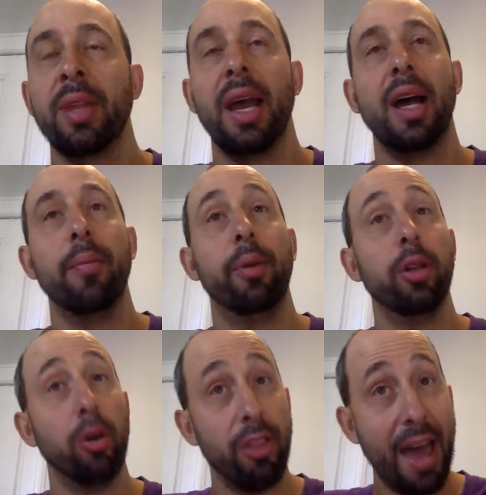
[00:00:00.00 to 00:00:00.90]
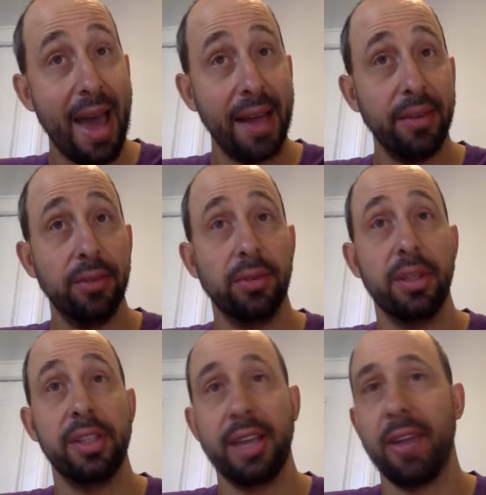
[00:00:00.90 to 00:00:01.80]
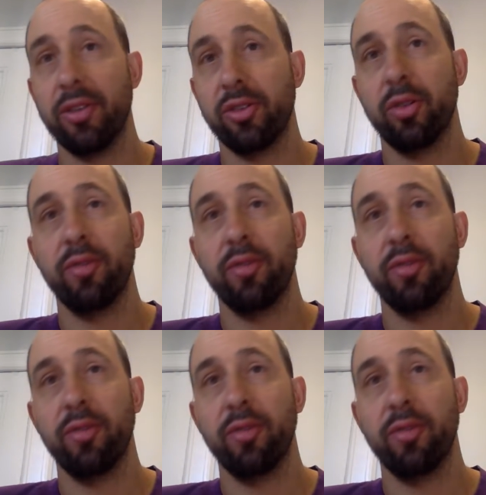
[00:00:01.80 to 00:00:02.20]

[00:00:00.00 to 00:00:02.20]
Below that is the other sort